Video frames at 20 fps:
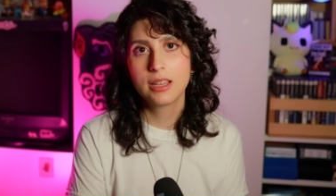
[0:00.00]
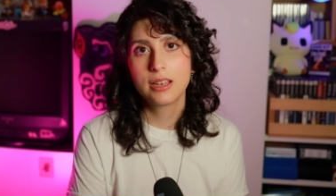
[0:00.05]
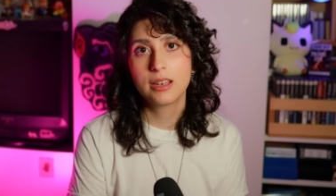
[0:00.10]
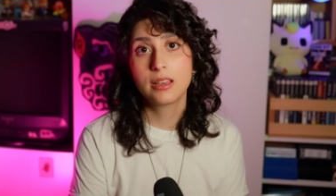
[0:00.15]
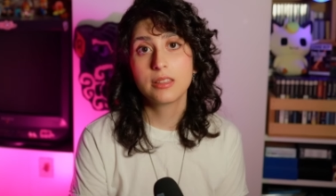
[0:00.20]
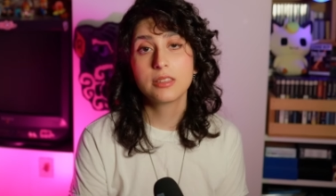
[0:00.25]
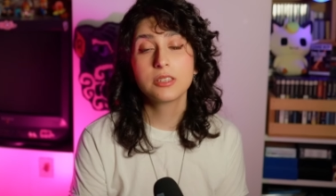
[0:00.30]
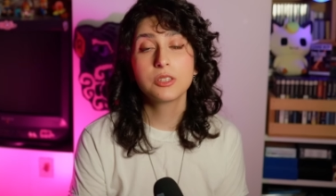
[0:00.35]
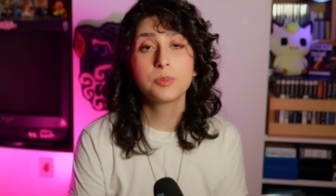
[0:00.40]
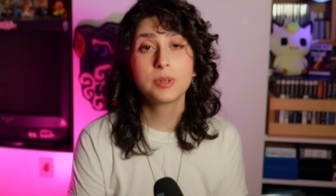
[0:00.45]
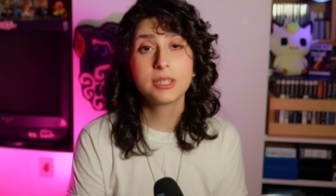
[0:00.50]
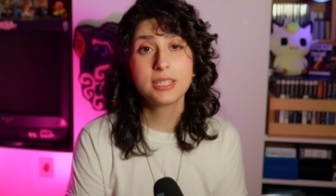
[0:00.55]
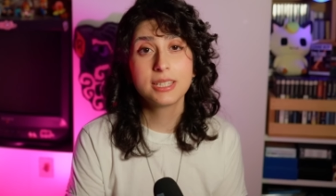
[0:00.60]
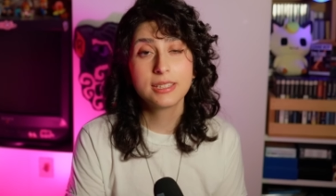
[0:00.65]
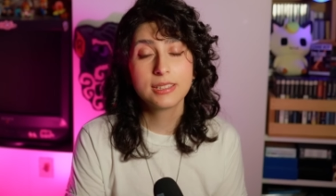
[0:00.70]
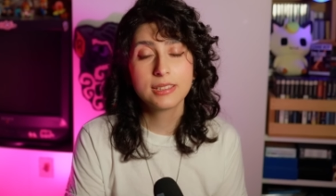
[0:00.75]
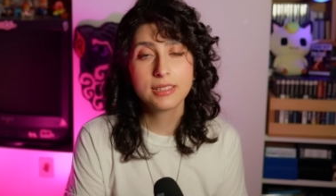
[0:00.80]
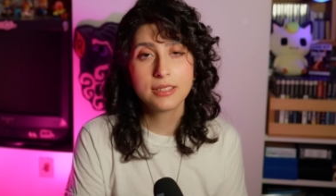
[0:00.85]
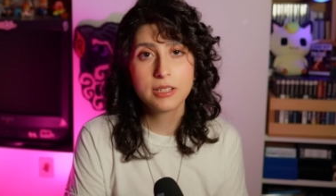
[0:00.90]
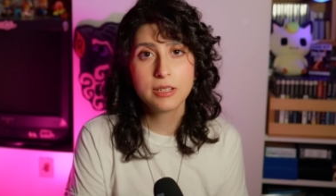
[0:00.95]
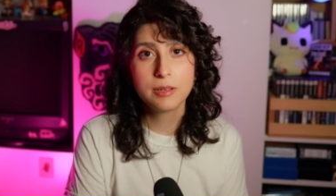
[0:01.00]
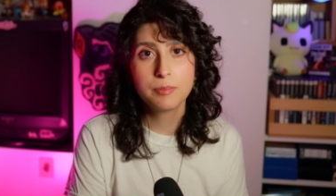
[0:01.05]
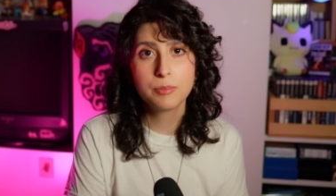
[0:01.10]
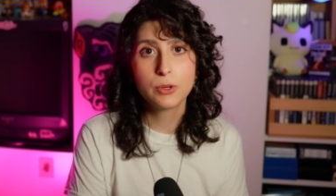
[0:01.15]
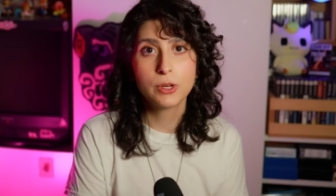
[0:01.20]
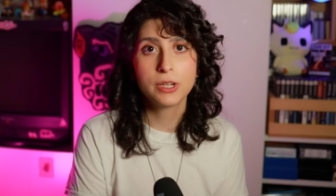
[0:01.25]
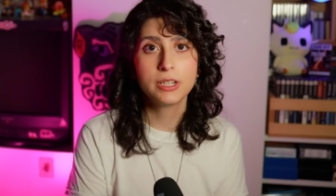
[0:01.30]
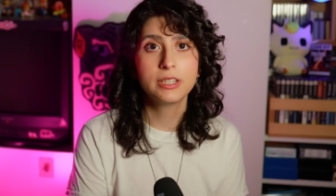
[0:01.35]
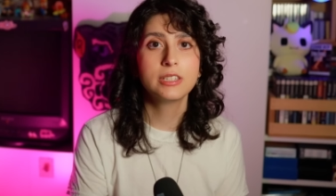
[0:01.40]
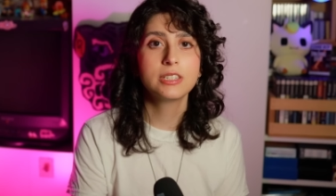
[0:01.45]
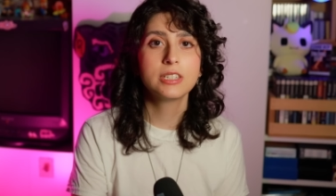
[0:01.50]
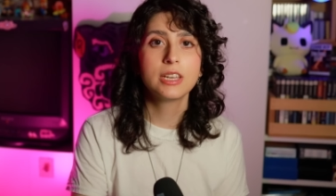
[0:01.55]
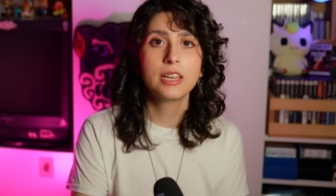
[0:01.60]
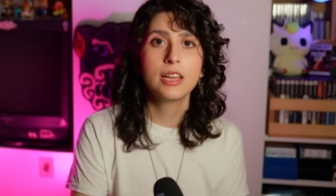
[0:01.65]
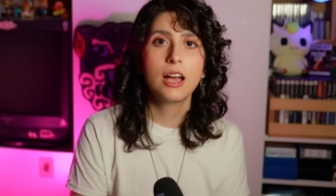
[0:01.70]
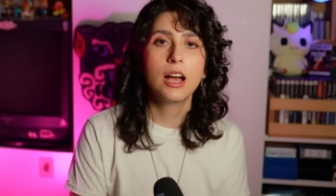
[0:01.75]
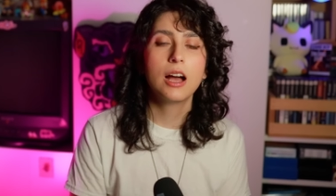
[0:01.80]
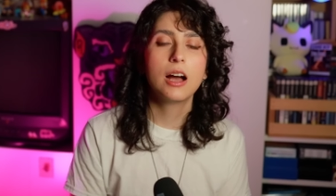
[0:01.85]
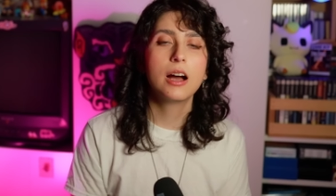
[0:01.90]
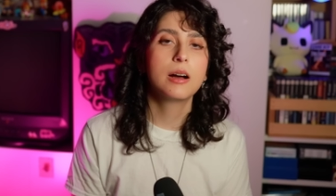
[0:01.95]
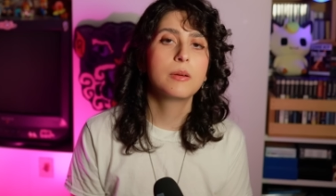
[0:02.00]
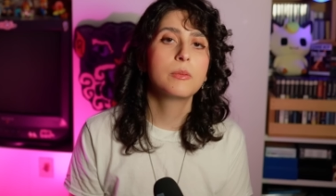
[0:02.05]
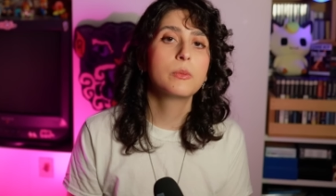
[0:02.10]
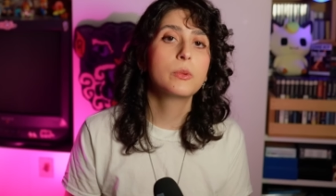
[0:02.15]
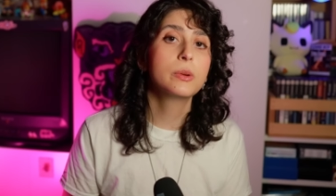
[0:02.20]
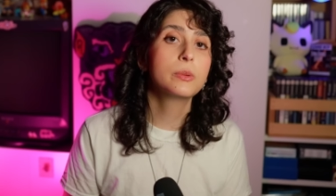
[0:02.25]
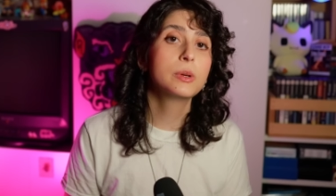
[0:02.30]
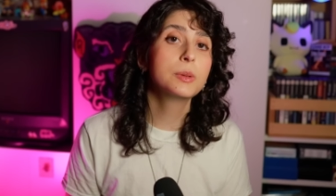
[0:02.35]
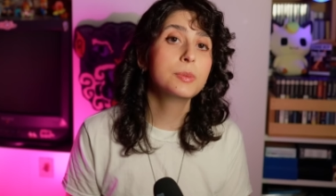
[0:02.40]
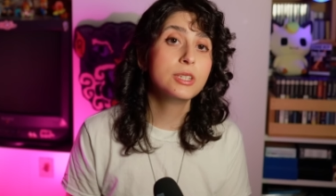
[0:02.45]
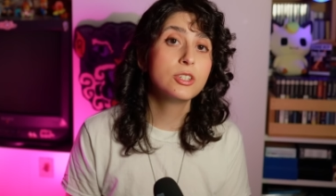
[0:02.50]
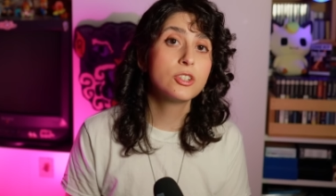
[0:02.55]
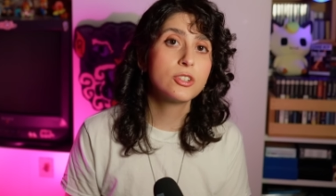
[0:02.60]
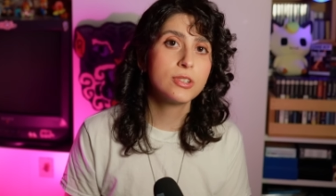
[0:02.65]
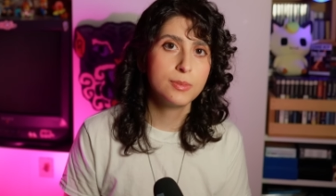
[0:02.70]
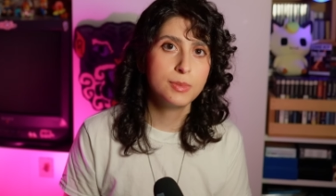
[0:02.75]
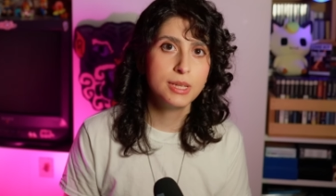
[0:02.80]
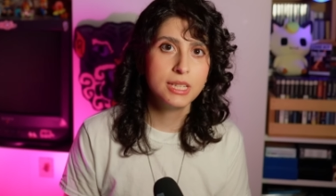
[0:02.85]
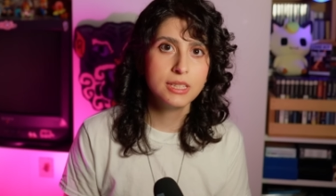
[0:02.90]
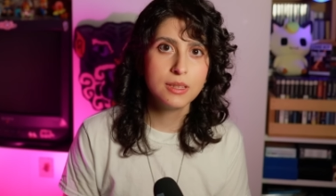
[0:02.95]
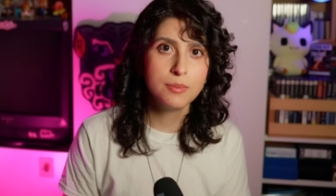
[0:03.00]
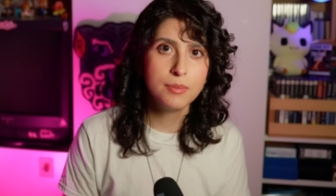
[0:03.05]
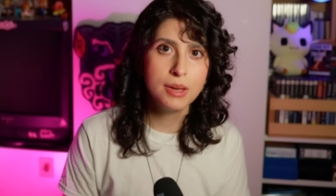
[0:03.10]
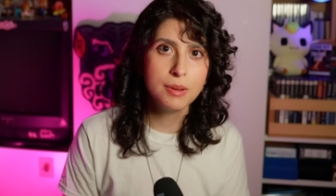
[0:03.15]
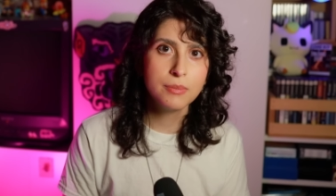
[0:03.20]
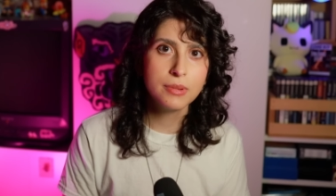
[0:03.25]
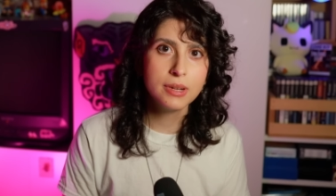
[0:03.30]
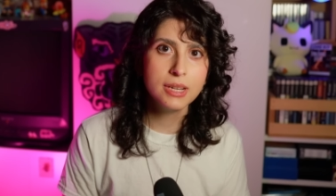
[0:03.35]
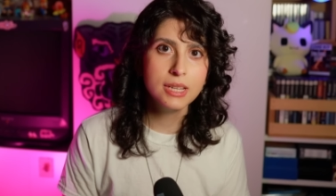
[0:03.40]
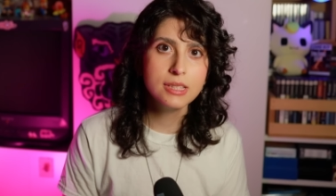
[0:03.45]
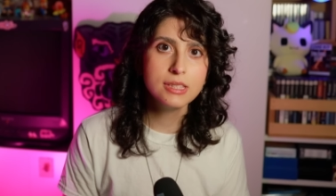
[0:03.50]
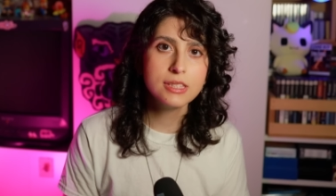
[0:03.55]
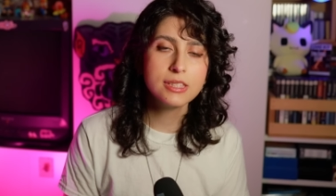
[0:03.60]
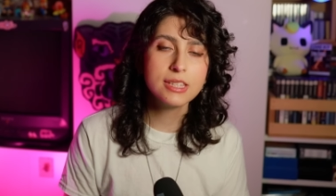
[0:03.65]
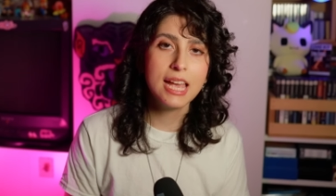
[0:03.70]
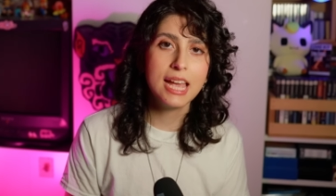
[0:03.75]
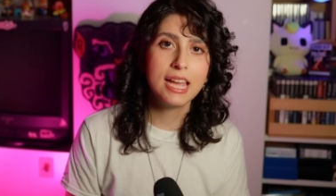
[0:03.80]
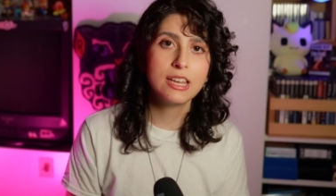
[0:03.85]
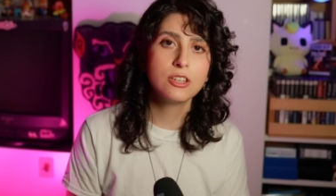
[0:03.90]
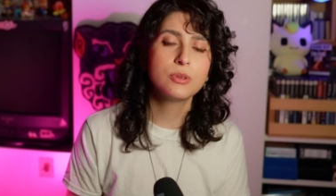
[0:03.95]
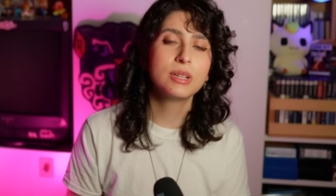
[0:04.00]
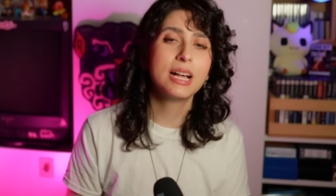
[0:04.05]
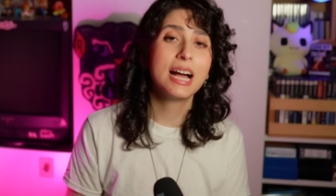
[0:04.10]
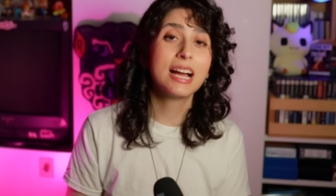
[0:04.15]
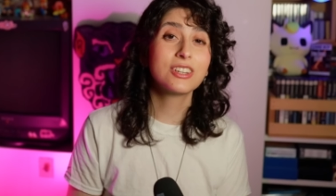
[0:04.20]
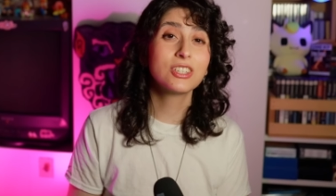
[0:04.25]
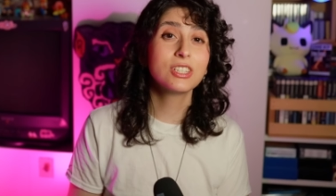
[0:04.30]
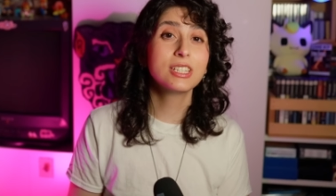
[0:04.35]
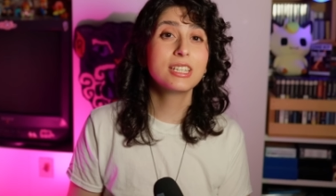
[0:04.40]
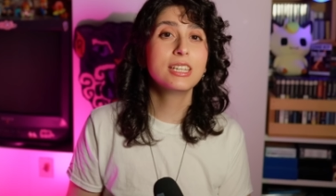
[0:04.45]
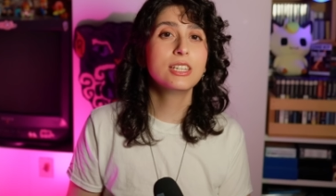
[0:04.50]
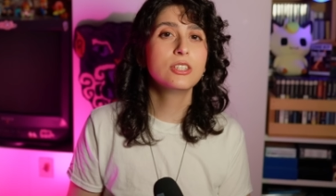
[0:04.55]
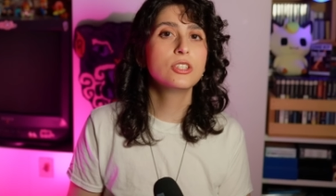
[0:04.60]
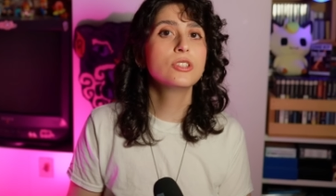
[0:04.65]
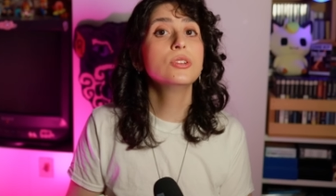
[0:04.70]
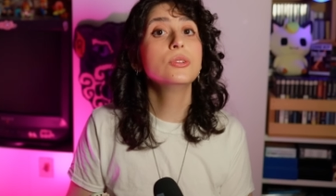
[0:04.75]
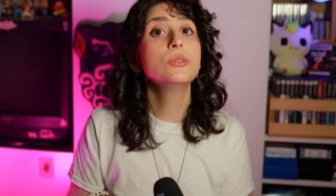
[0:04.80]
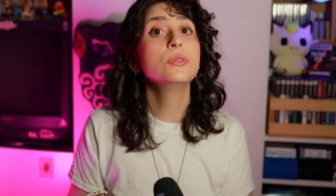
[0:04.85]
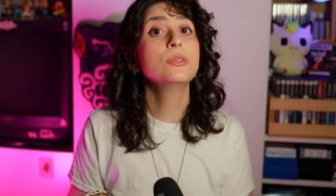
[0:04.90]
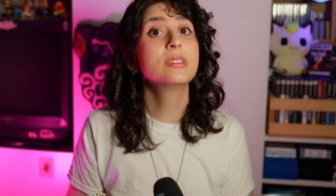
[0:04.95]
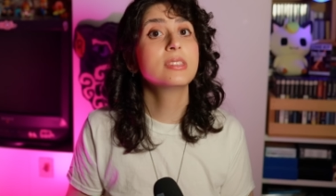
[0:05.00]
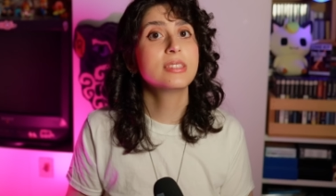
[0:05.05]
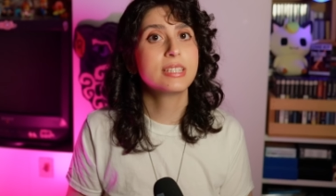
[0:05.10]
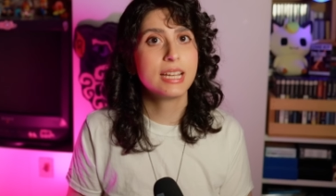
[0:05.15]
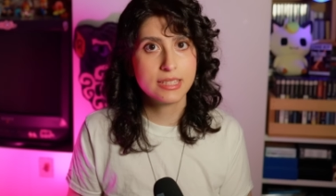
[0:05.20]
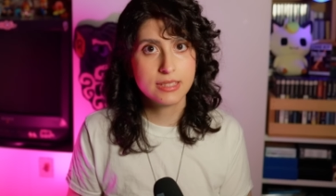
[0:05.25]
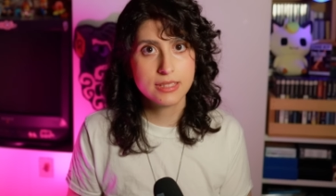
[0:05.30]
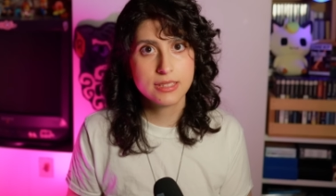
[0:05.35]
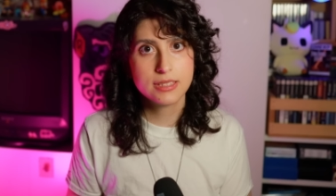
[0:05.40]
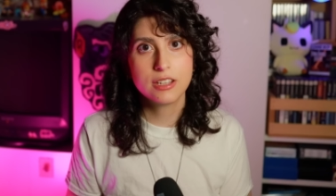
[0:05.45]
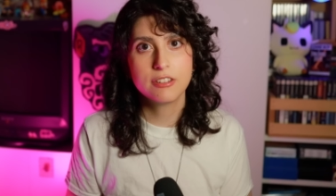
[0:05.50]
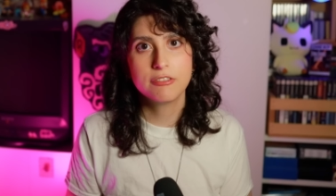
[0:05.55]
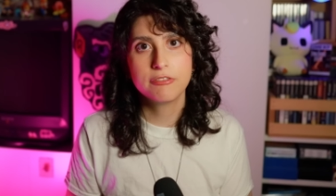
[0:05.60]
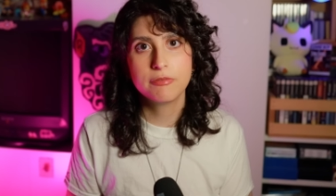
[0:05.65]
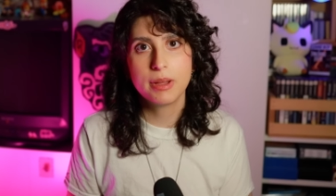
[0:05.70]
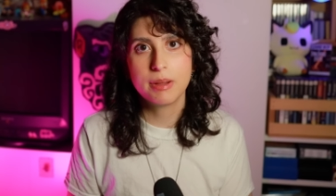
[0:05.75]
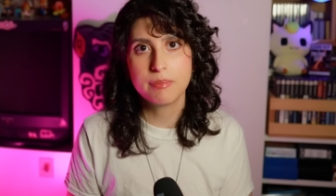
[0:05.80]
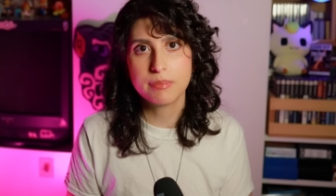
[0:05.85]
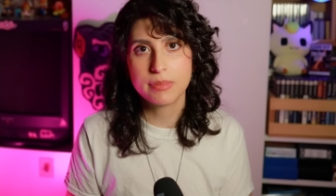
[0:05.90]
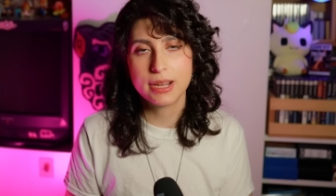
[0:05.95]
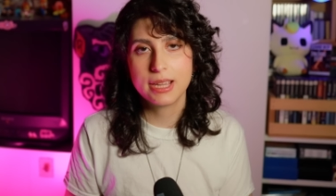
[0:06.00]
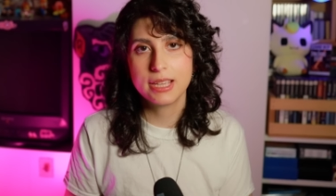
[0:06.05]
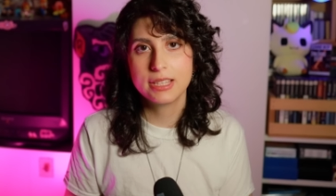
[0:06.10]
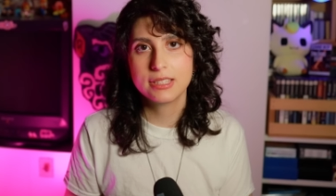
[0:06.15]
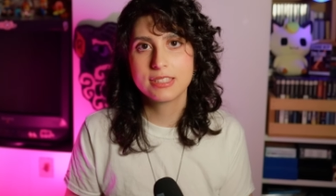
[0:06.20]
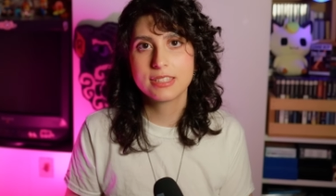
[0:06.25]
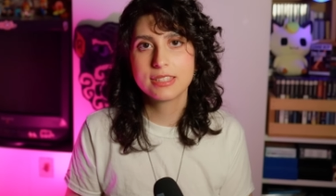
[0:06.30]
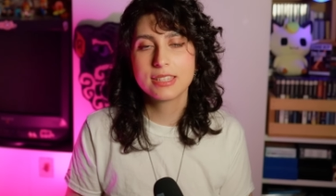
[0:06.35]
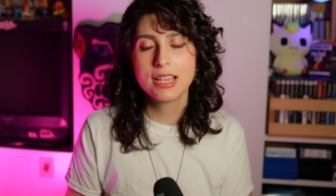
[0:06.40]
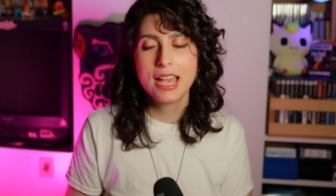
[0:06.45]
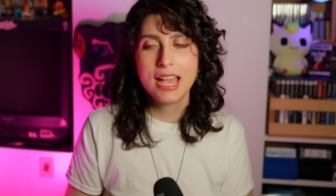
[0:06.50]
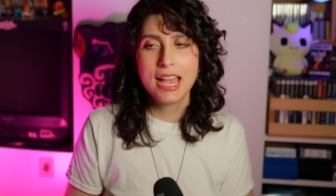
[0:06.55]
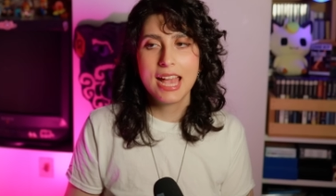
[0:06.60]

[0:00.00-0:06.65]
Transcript: Now this is particularly important. We will be trimming the membranes and you will actually need 2 sets of membranes.